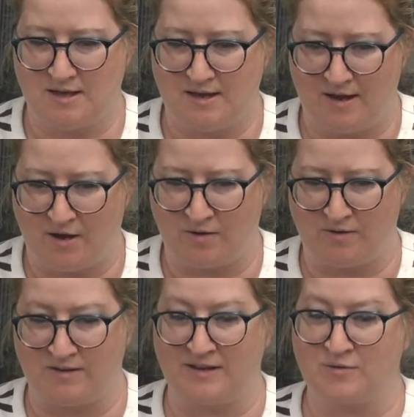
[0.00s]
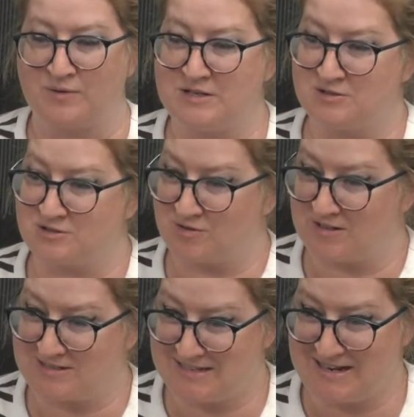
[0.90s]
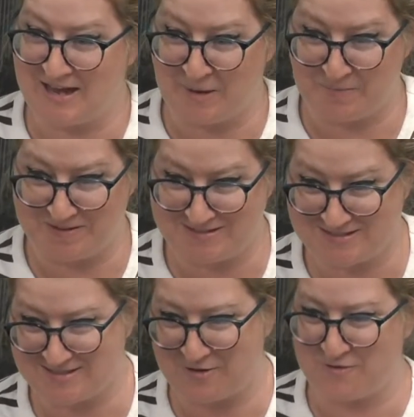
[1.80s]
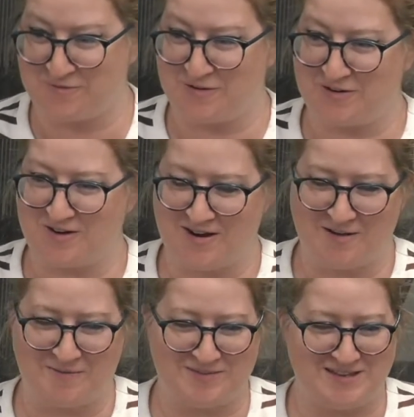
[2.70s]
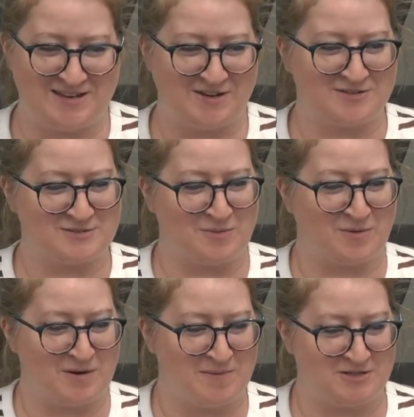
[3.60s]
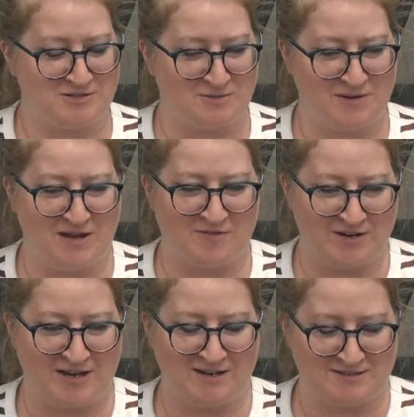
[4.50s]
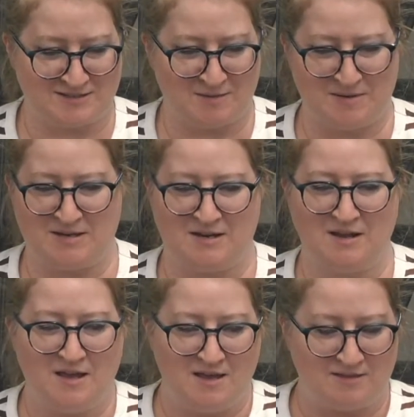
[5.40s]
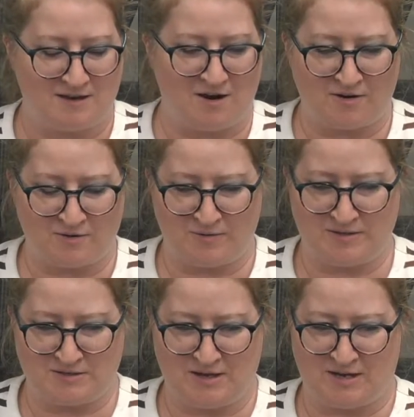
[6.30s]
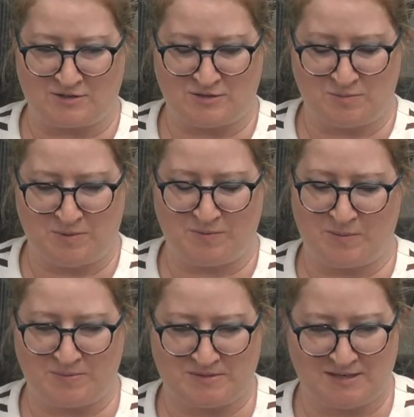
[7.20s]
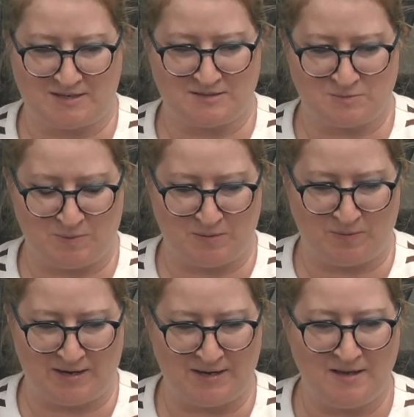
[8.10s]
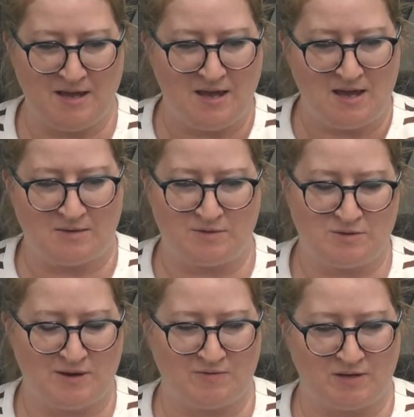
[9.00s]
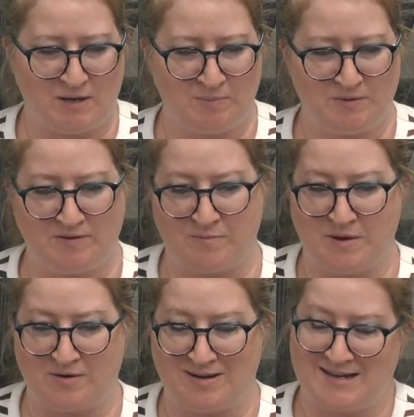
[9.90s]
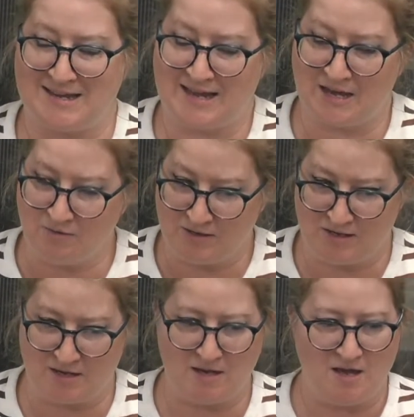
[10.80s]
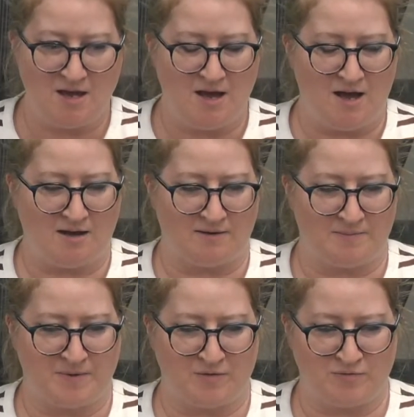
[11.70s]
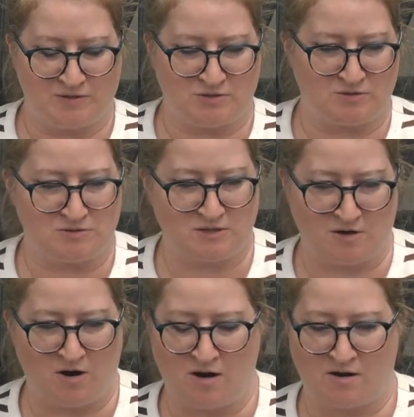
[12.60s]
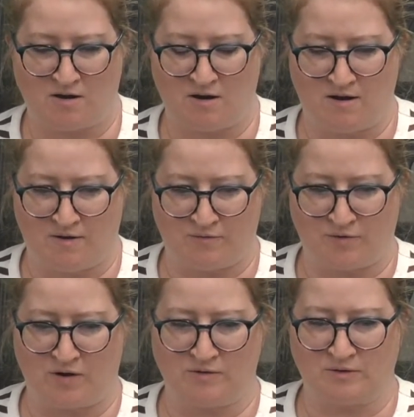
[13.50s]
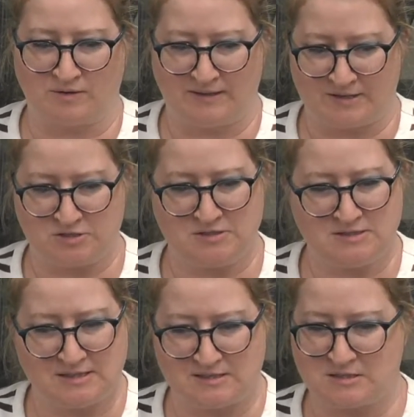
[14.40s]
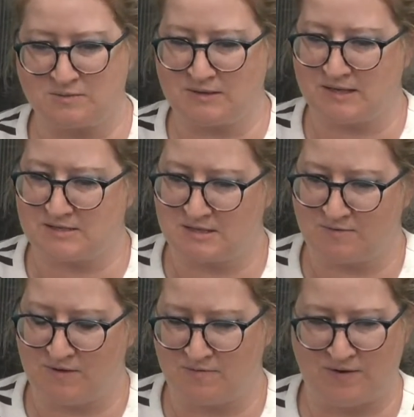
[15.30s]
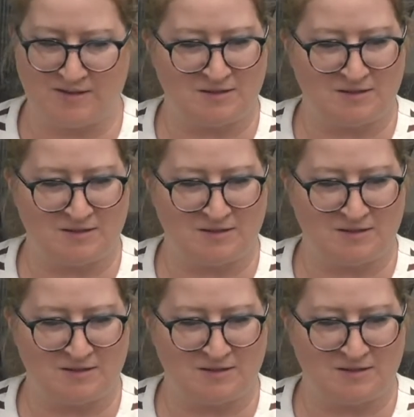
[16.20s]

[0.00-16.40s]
a lot of redistricting happened over the year, so we're going to make sure that we have our candidates coming in that are going to actually be representing Speedway. And then we do have a couple of Marion County officials that are for our local elections. I still would like to invite them